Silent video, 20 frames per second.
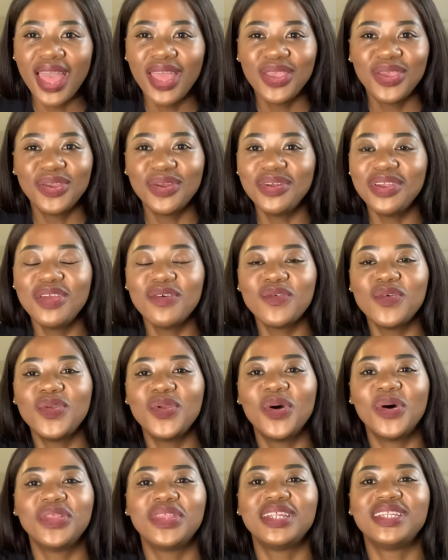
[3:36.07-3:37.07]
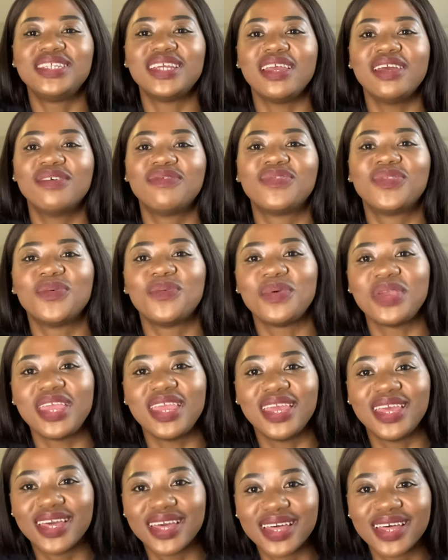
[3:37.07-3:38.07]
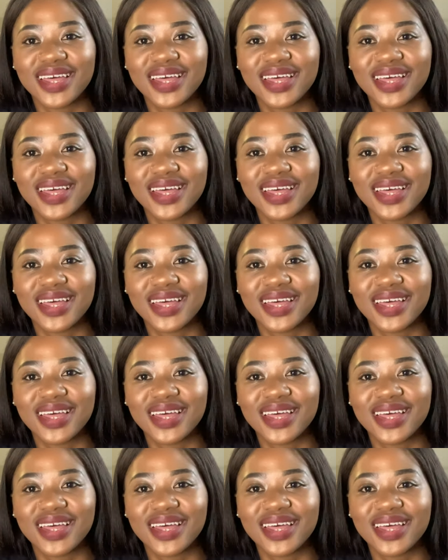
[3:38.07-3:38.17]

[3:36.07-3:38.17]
You don't even know the day of the week.